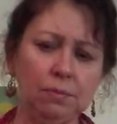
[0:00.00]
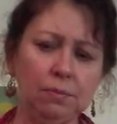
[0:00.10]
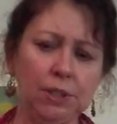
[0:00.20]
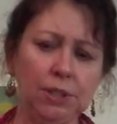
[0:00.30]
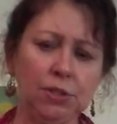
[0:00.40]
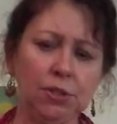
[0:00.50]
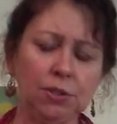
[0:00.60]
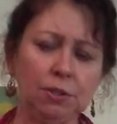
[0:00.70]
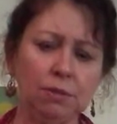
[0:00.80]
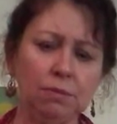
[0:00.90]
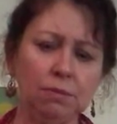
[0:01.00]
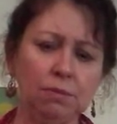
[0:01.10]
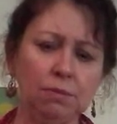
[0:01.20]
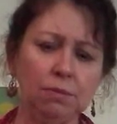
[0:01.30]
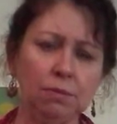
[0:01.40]
This
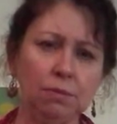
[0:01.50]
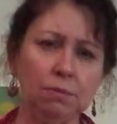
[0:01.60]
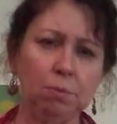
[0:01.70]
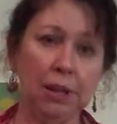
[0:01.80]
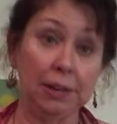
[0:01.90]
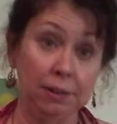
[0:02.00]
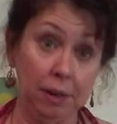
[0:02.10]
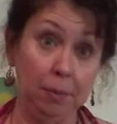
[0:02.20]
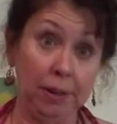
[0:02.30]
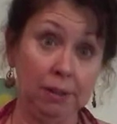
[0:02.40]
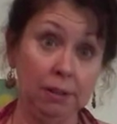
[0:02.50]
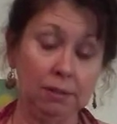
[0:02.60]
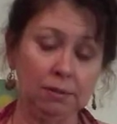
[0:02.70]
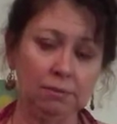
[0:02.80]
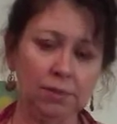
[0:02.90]
pandemic,
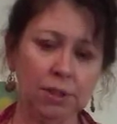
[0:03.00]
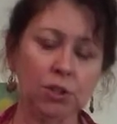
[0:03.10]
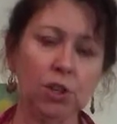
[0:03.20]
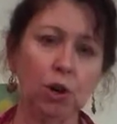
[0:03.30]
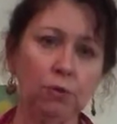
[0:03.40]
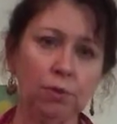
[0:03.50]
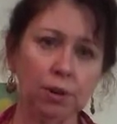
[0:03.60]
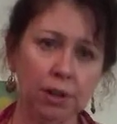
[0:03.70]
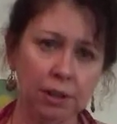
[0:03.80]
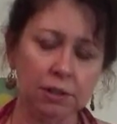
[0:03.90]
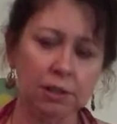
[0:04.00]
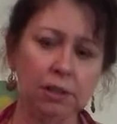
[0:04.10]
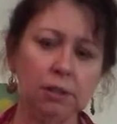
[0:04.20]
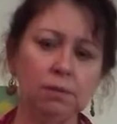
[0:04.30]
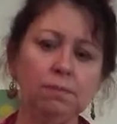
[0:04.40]
this
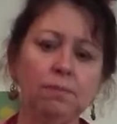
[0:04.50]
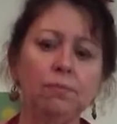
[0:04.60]
COVID-19,